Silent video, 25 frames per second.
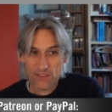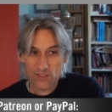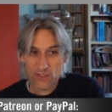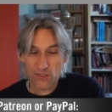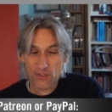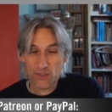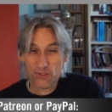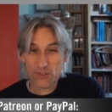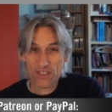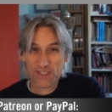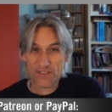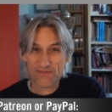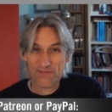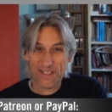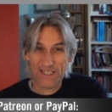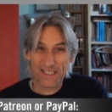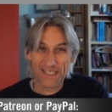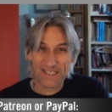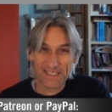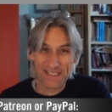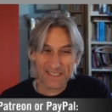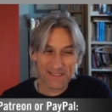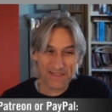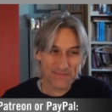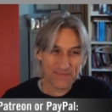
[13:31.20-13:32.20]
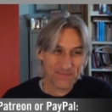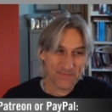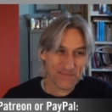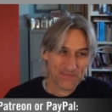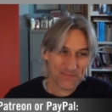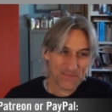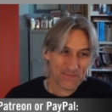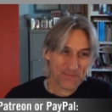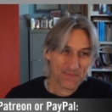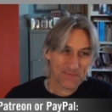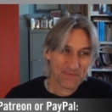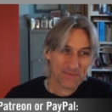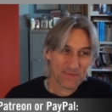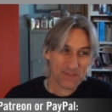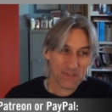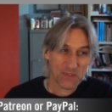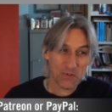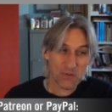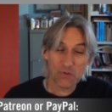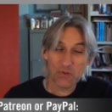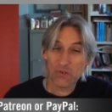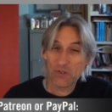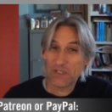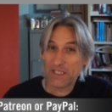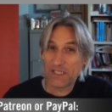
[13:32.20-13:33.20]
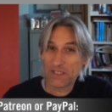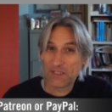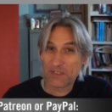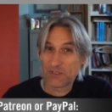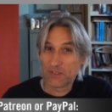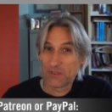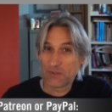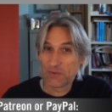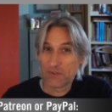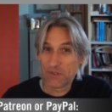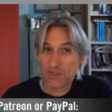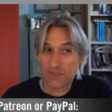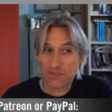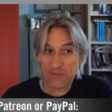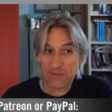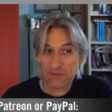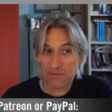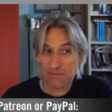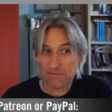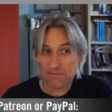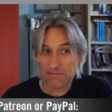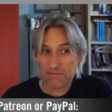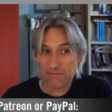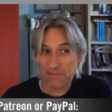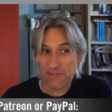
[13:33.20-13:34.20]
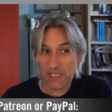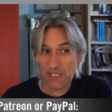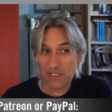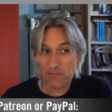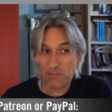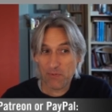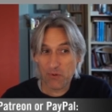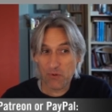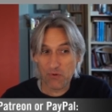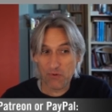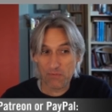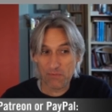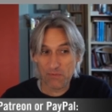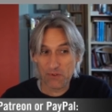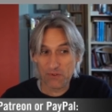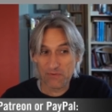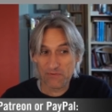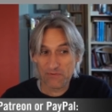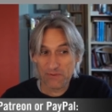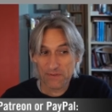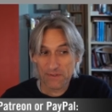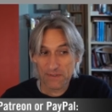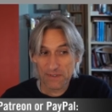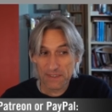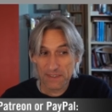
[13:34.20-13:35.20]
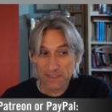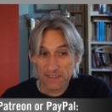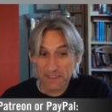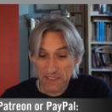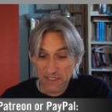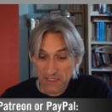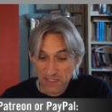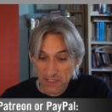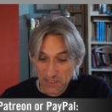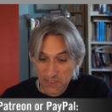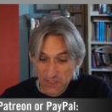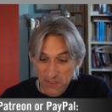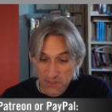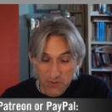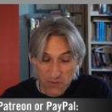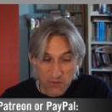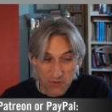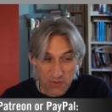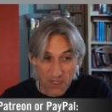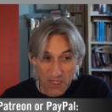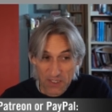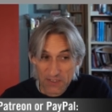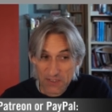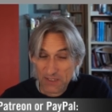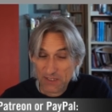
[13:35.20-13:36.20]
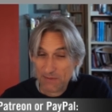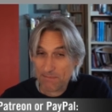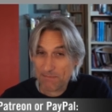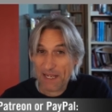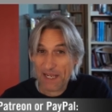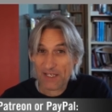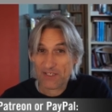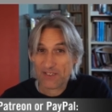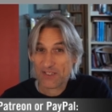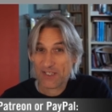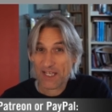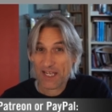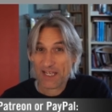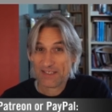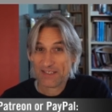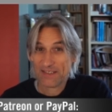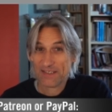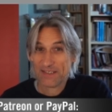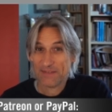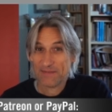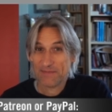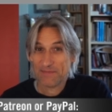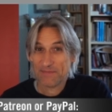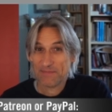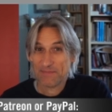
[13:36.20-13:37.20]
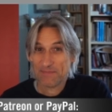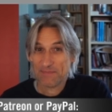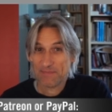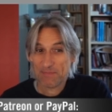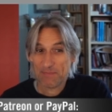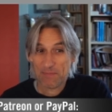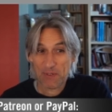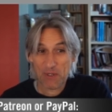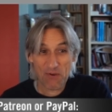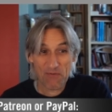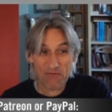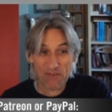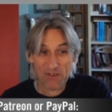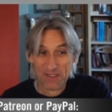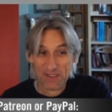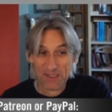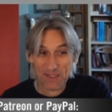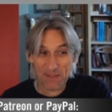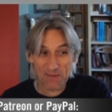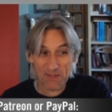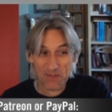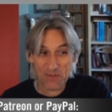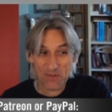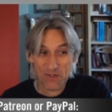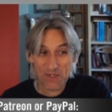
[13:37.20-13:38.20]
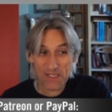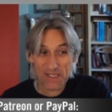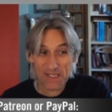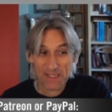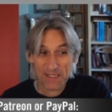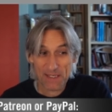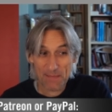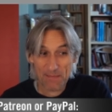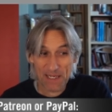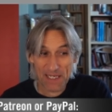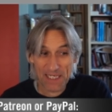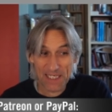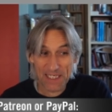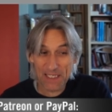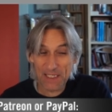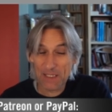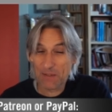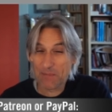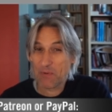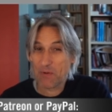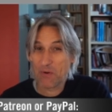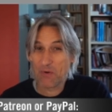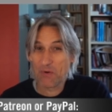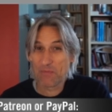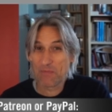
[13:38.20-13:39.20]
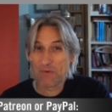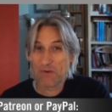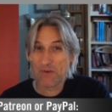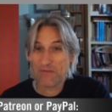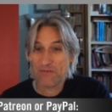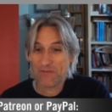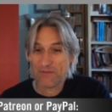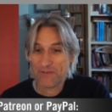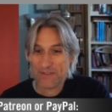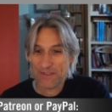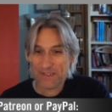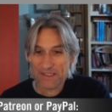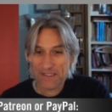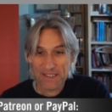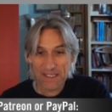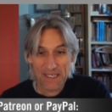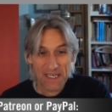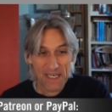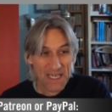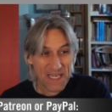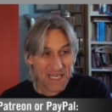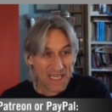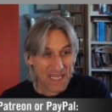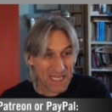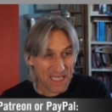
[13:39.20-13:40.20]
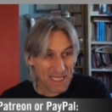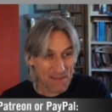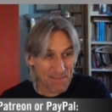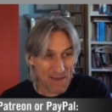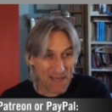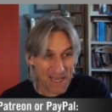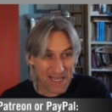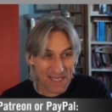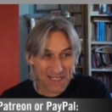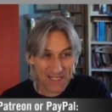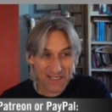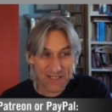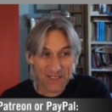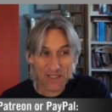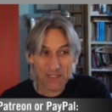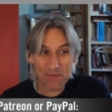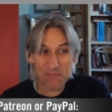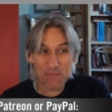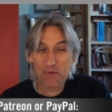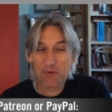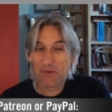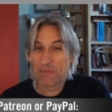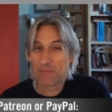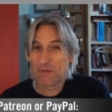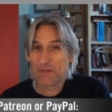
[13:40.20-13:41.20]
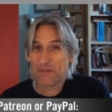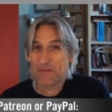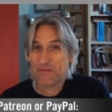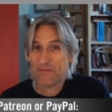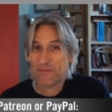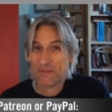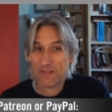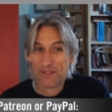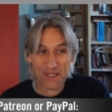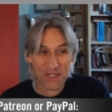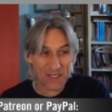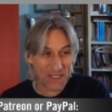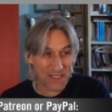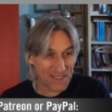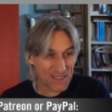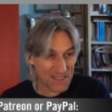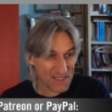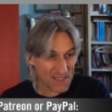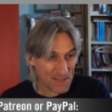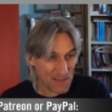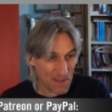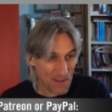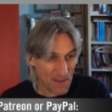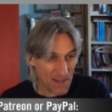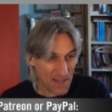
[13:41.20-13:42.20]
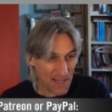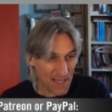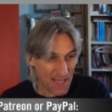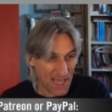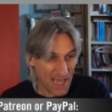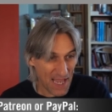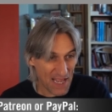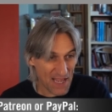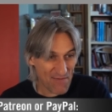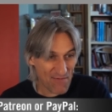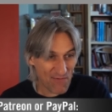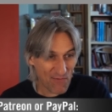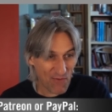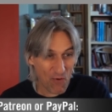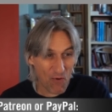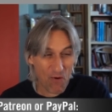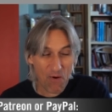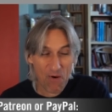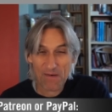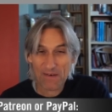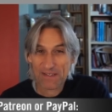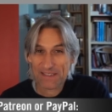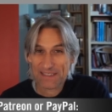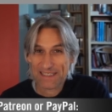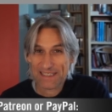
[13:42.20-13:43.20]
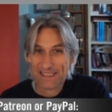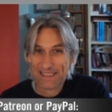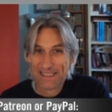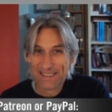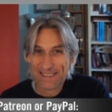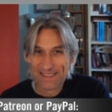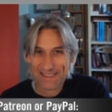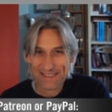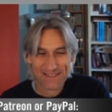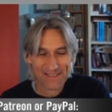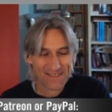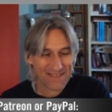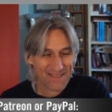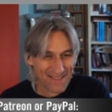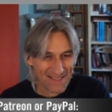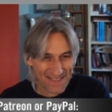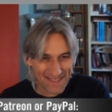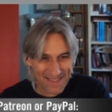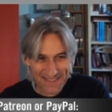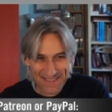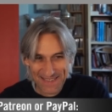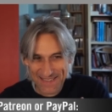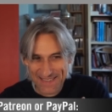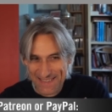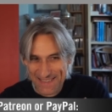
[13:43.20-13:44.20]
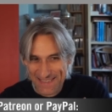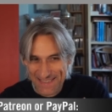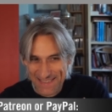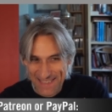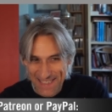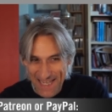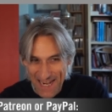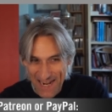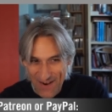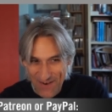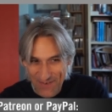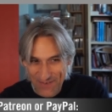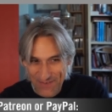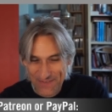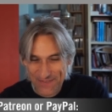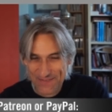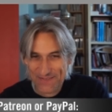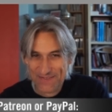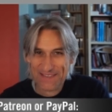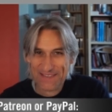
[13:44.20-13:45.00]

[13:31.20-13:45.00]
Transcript: Zugzwang! All he could do was make a pawn move. So I just matched that. Perfect symmetry. I made a little pawn move. He made another pawn move and a4 now,